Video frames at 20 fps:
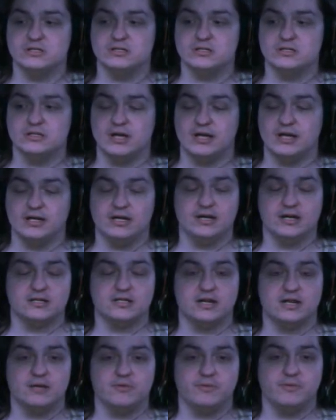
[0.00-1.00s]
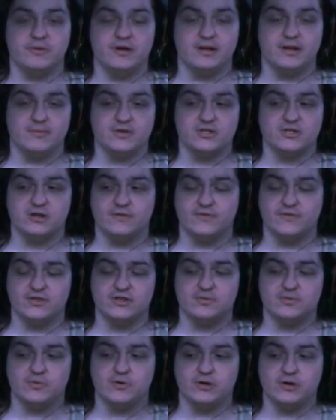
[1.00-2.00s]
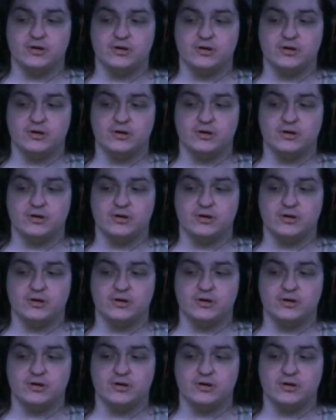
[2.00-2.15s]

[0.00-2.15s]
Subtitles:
And yes, I am repeating myself at this point.